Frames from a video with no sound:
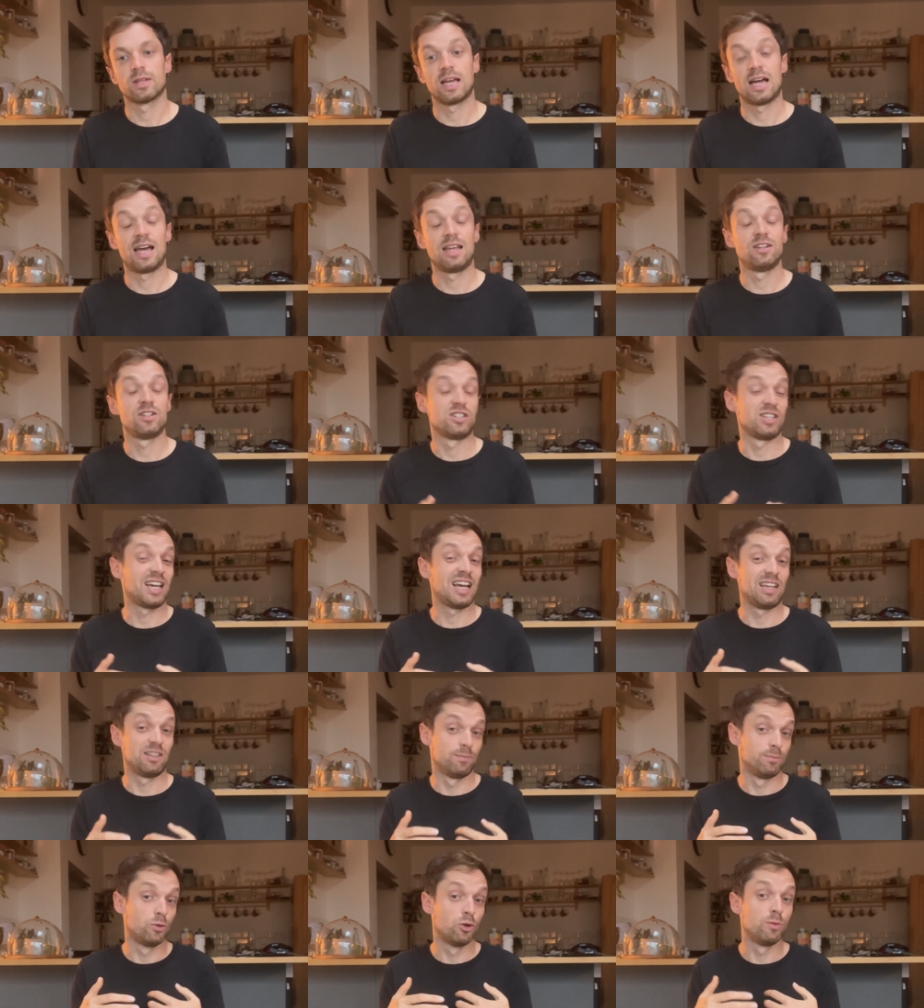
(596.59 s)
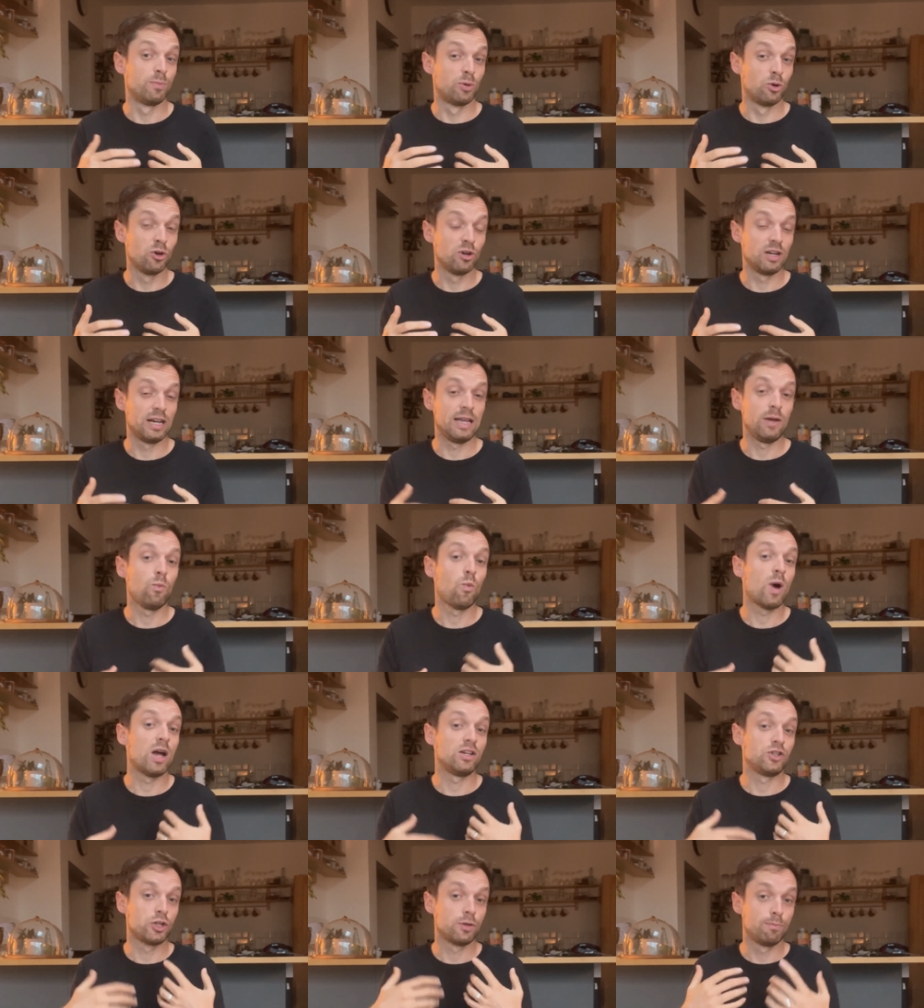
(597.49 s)
And more importantly,
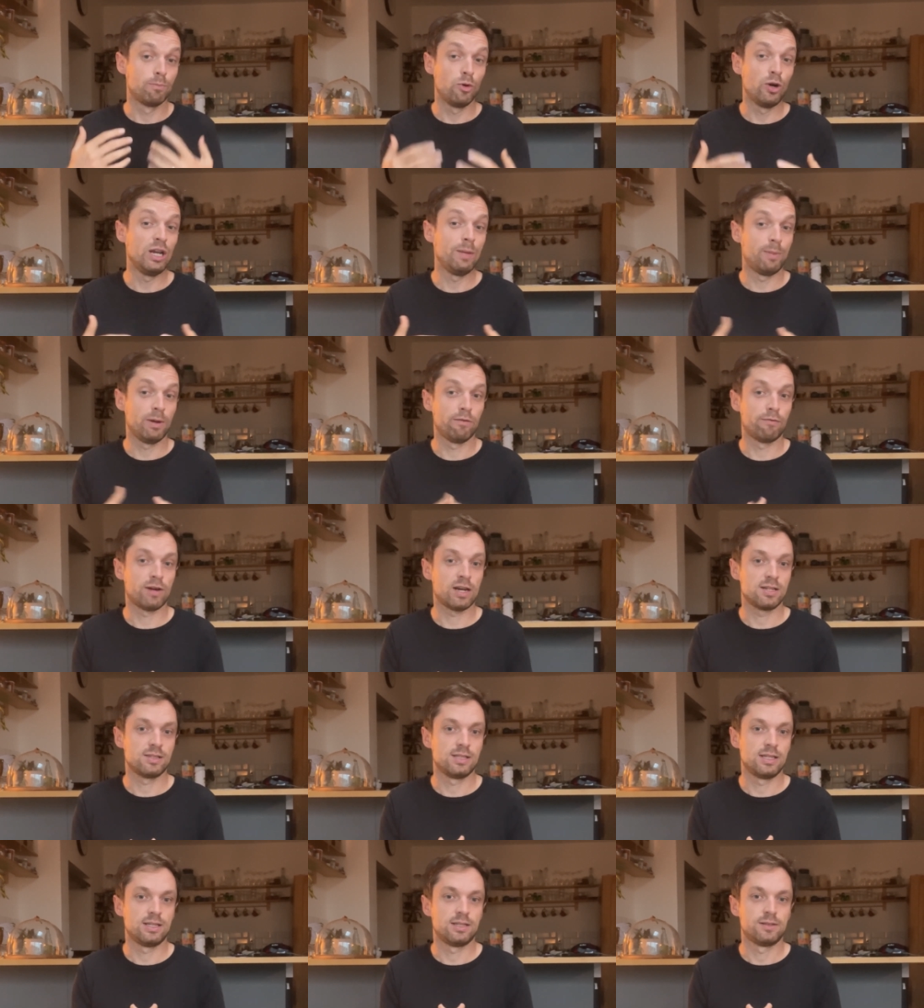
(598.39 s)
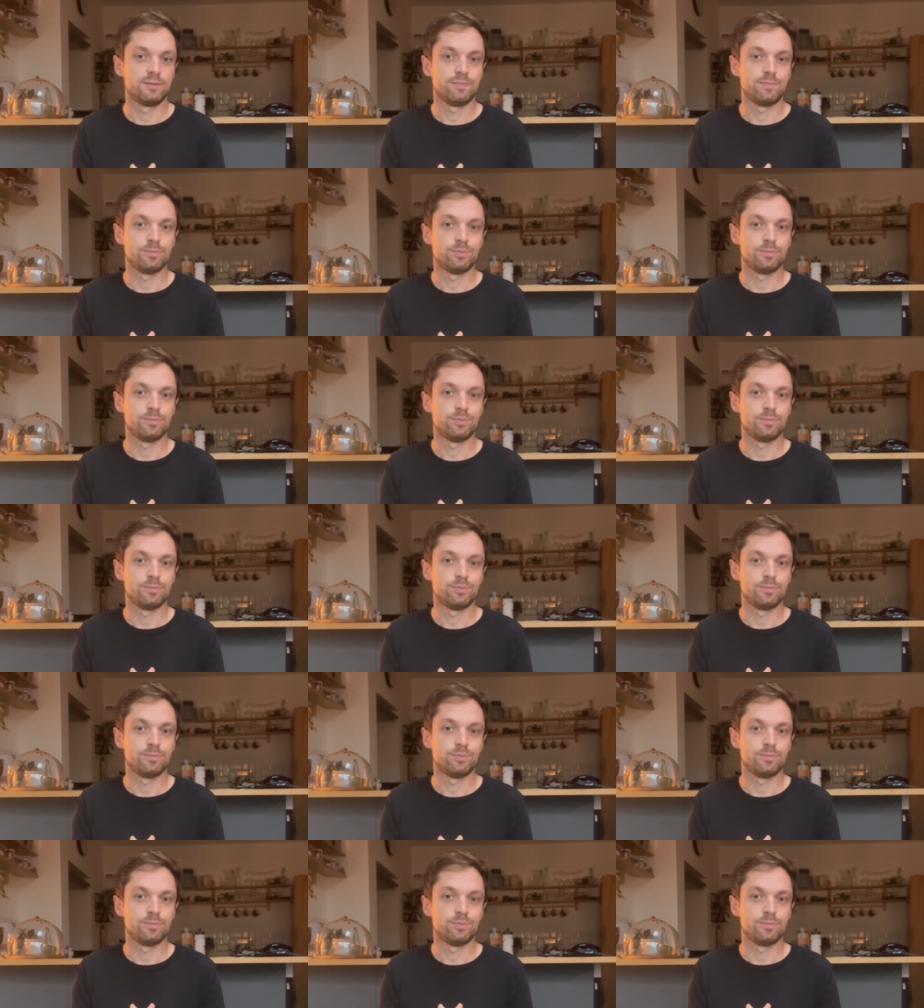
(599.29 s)
when should money be invested?